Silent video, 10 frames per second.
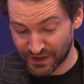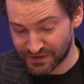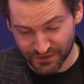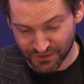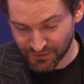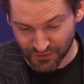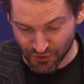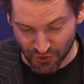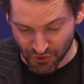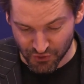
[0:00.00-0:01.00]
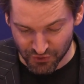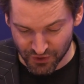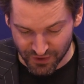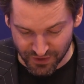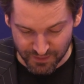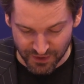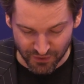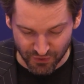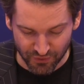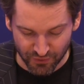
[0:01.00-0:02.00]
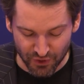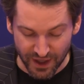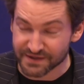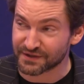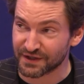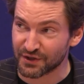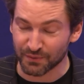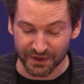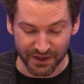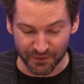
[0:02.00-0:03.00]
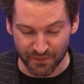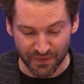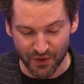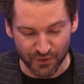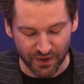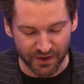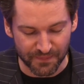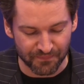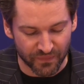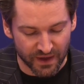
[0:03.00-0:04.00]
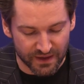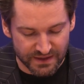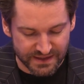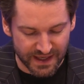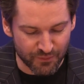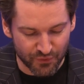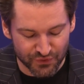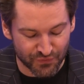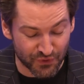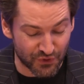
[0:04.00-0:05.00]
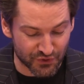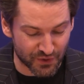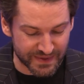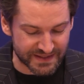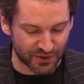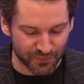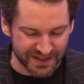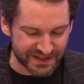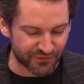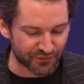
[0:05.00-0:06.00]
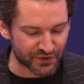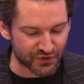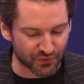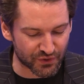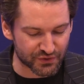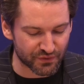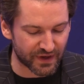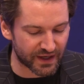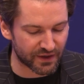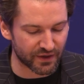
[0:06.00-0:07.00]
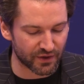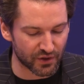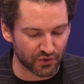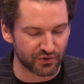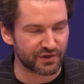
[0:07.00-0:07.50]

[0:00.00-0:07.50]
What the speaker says: a good I mean, a good lesson that you will carry with you. Same goes for you, Jean Pascal. A bit different though, because you've had a long